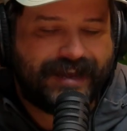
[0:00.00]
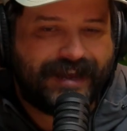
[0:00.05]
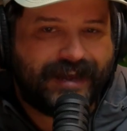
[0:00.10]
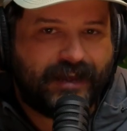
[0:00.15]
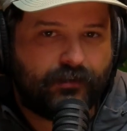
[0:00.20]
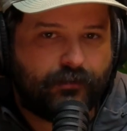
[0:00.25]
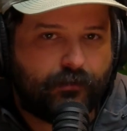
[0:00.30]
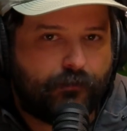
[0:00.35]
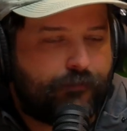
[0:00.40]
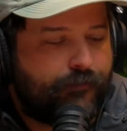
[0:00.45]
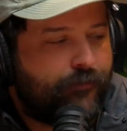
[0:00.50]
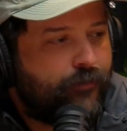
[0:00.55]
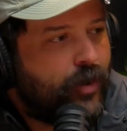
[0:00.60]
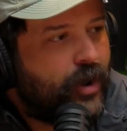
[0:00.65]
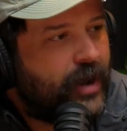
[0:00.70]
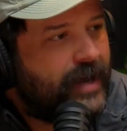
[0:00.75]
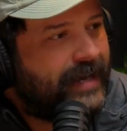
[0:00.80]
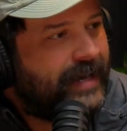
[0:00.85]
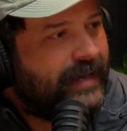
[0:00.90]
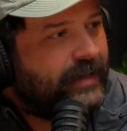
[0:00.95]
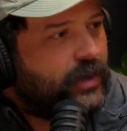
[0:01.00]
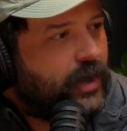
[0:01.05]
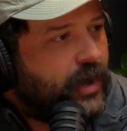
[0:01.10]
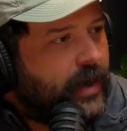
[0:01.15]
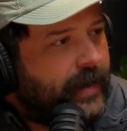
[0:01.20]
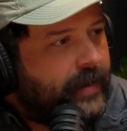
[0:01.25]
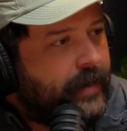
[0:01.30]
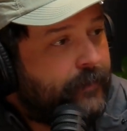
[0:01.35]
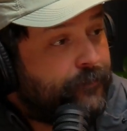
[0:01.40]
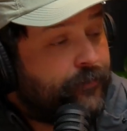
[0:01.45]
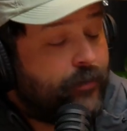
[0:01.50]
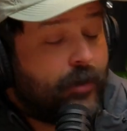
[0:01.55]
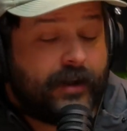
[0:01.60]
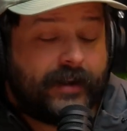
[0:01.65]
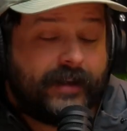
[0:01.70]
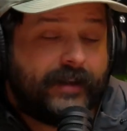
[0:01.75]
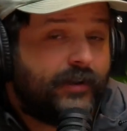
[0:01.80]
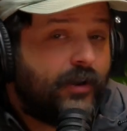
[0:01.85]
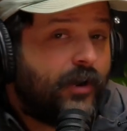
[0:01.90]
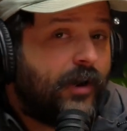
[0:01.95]
and Friday night. And
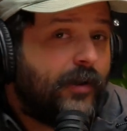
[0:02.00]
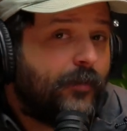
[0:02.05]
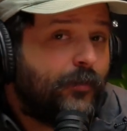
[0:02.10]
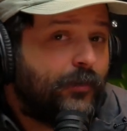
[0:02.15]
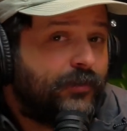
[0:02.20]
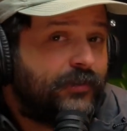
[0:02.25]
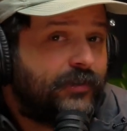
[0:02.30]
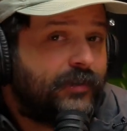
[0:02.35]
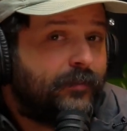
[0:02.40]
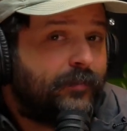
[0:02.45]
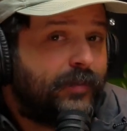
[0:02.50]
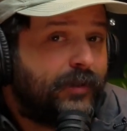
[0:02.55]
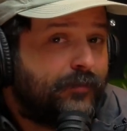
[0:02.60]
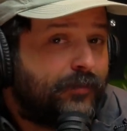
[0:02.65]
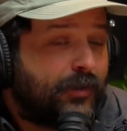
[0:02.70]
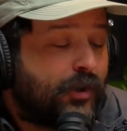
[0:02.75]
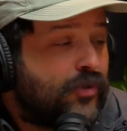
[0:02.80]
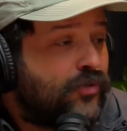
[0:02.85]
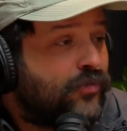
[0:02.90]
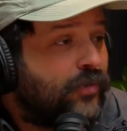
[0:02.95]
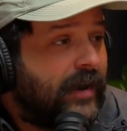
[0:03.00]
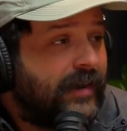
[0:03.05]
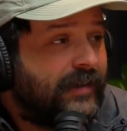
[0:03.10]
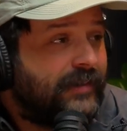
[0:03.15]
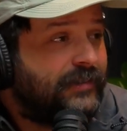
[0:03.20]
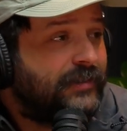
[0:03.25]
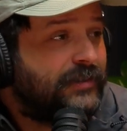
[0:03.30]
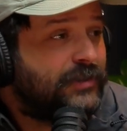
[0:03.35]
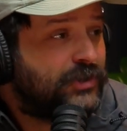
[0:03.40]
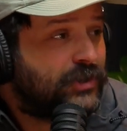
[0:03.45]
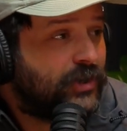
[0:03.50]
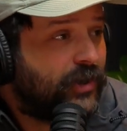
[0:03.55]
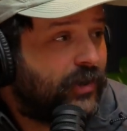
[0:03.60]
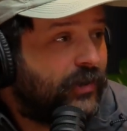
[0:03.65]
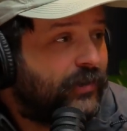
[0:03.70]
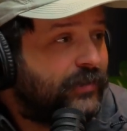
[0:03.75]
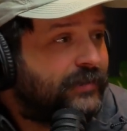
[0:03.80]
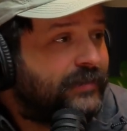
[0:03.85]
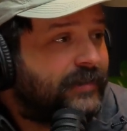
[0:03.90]
Friday night was a bit of a crazy show.